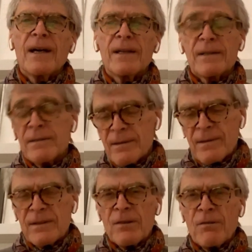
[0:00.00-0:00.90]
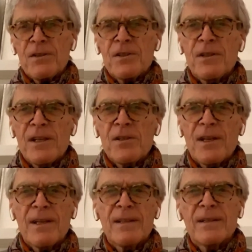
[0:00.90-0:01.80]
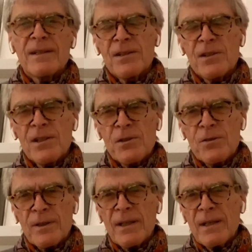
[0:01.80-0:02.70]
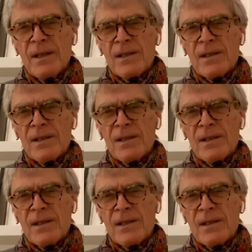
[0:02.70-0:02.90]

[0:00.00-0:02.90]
And the rest, as they say, is history.